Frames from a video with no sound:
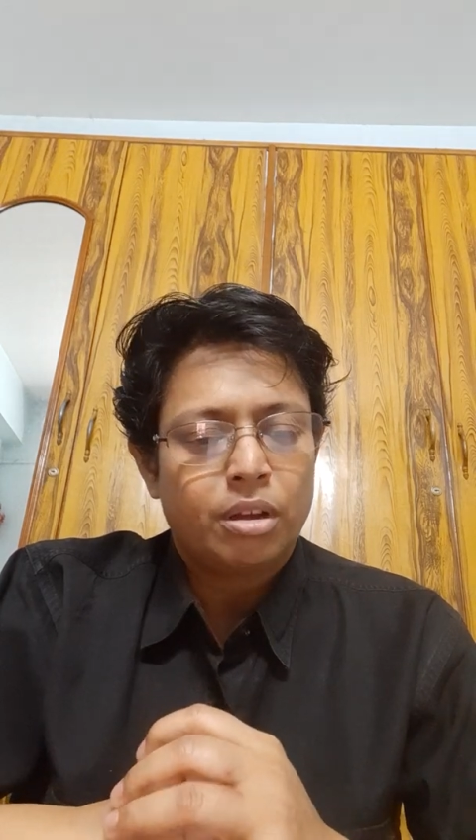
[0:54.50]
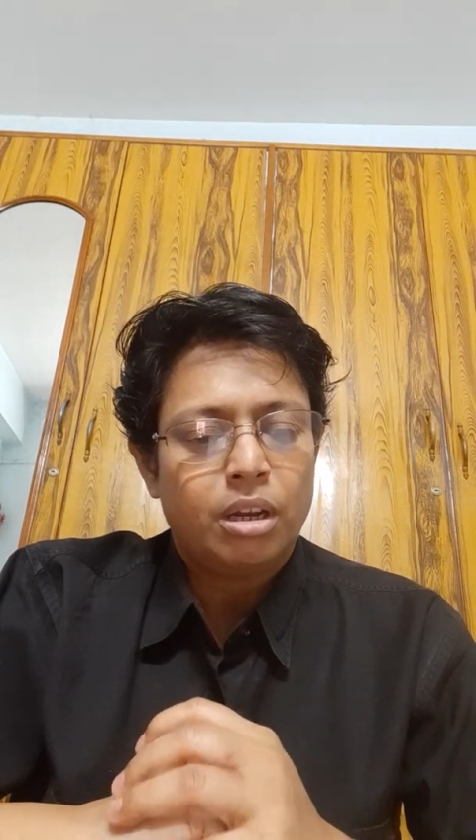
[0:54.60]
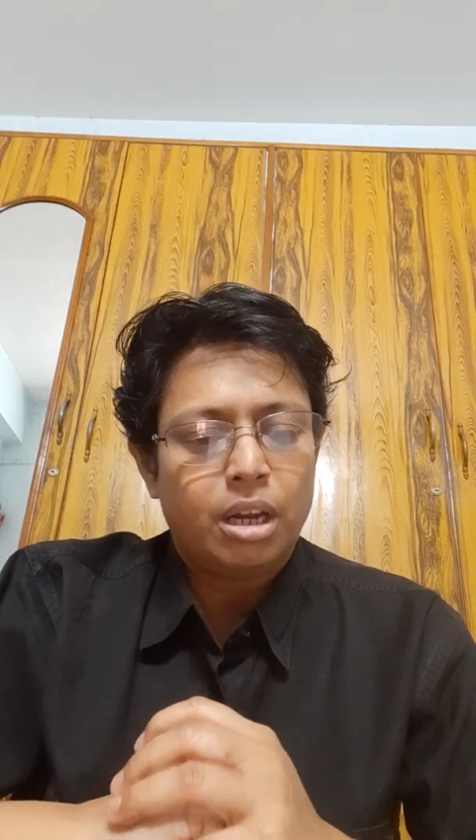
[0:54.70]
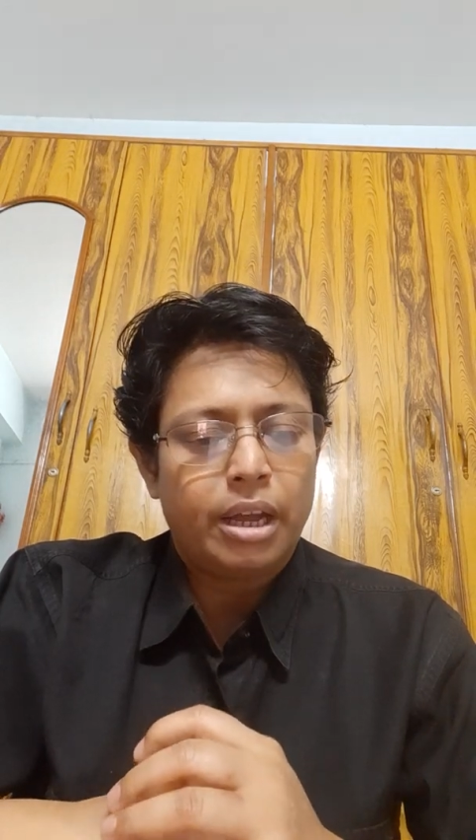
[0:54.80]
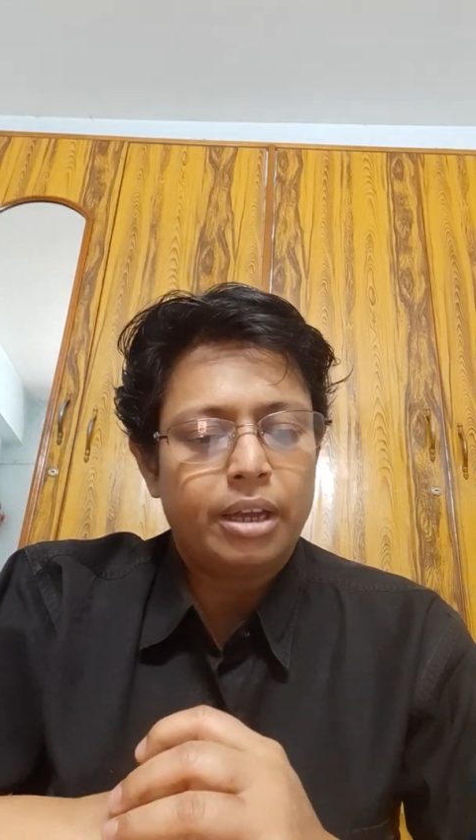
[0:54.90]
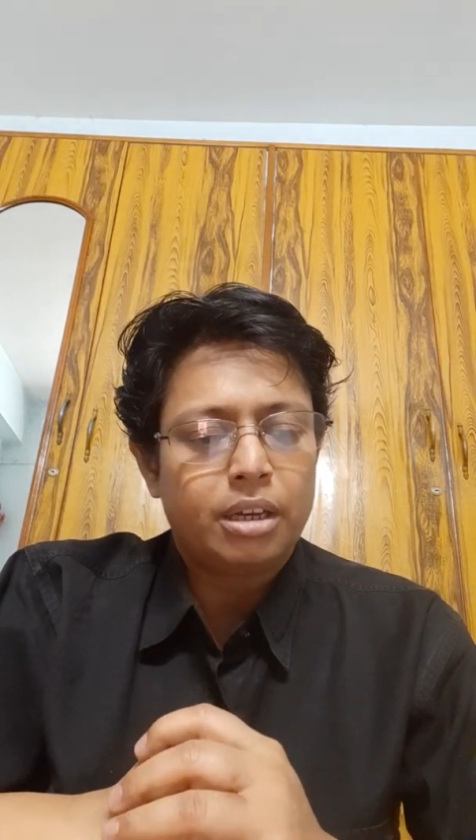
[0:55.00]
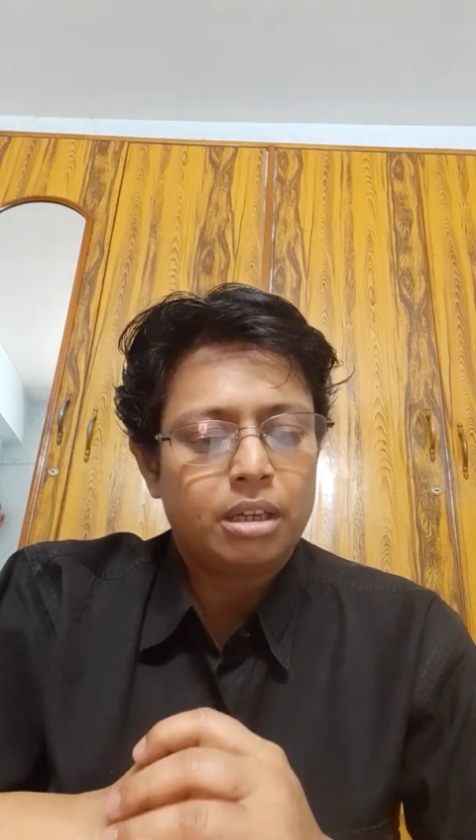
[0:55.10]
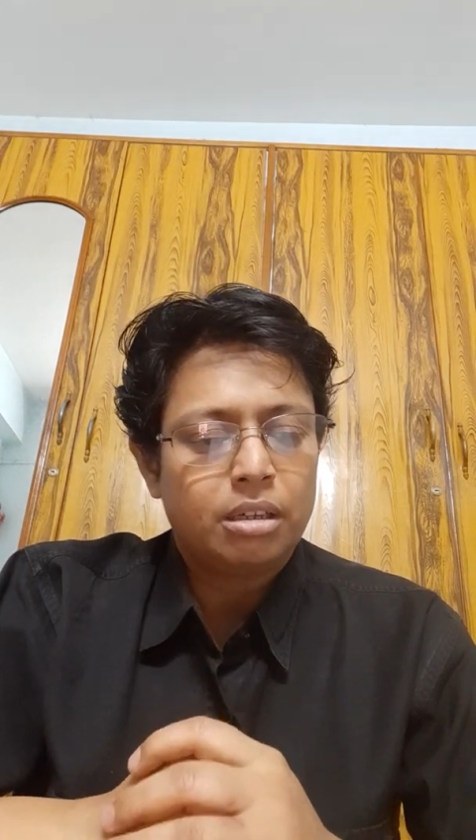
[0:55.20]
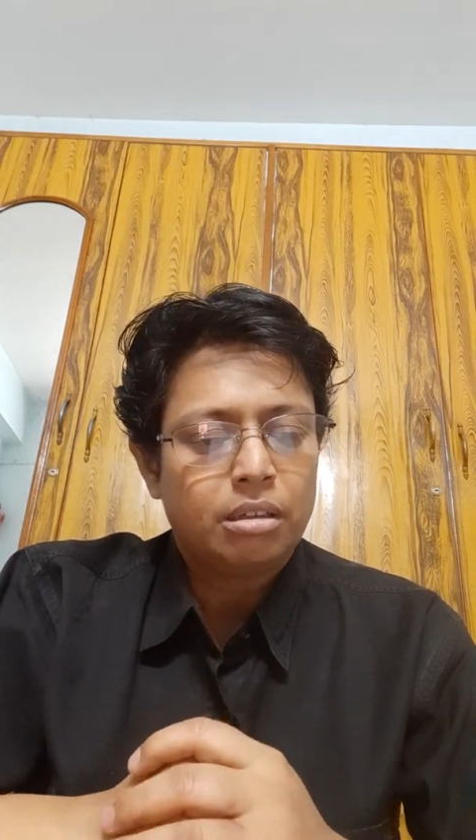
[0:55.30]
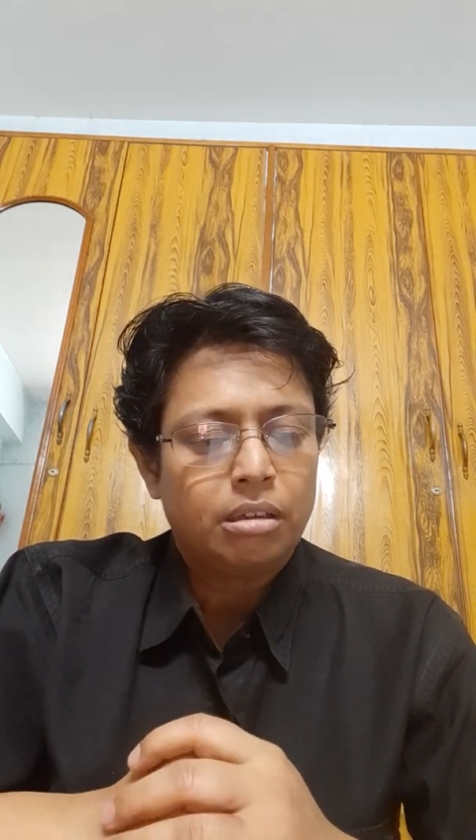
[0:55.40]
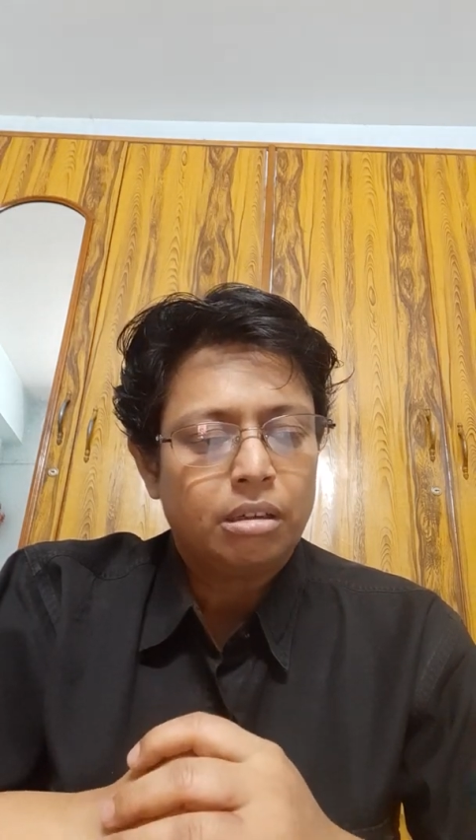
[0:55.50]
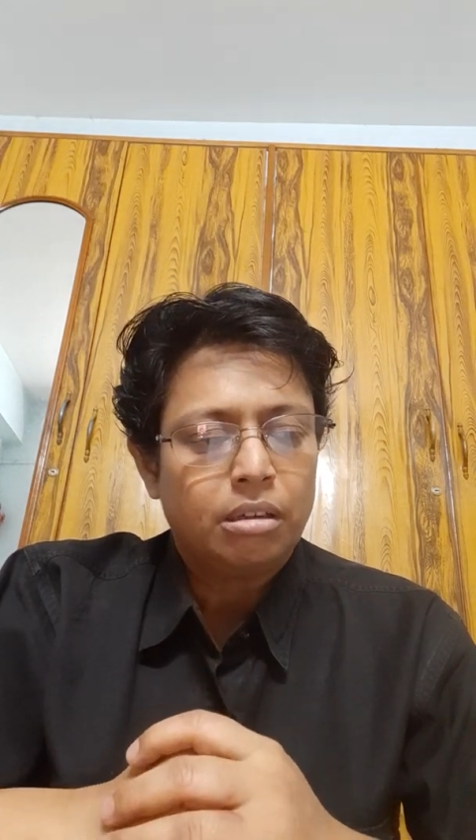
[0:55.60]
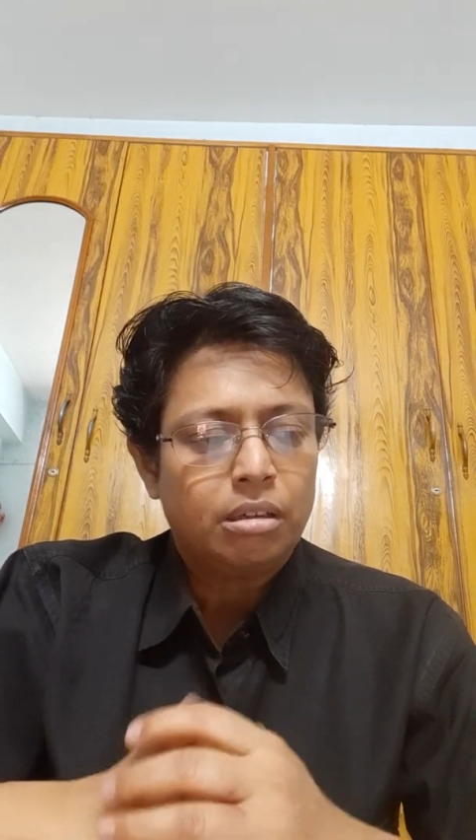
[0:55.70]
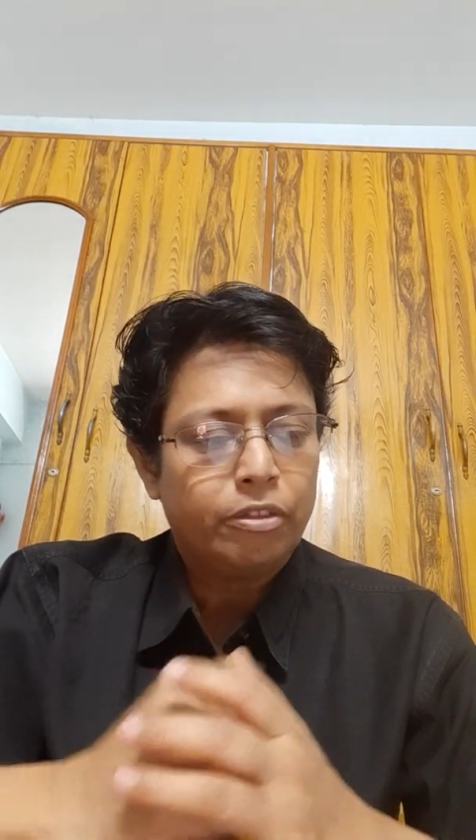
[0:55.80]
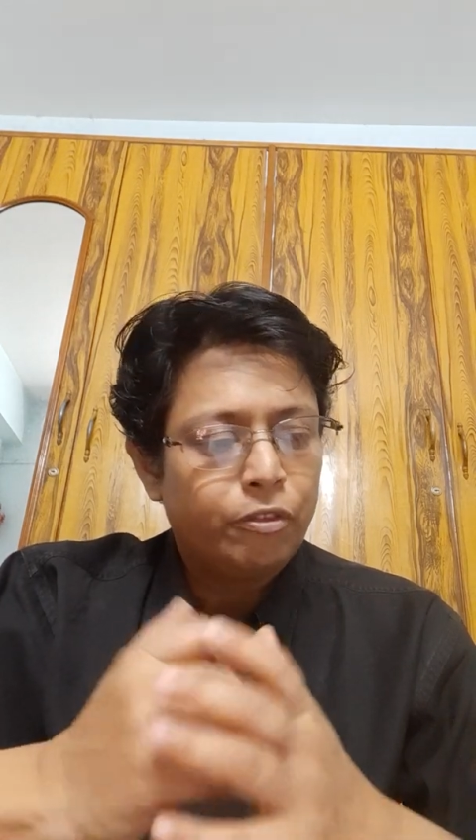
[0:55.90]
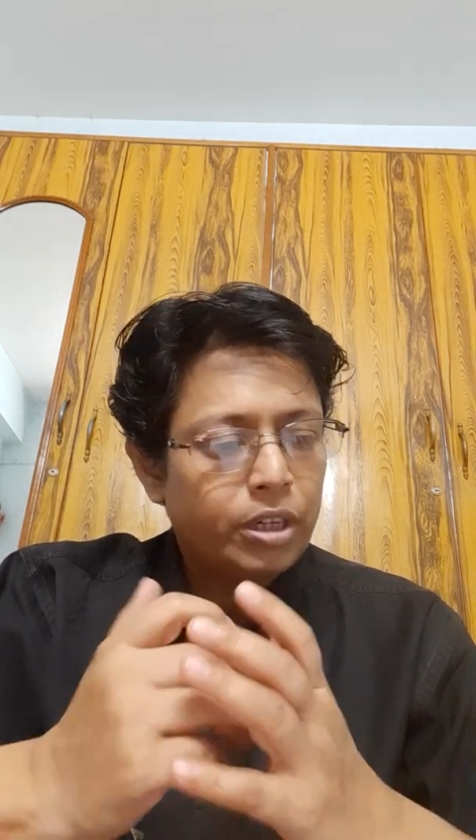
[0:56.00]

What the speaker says: like the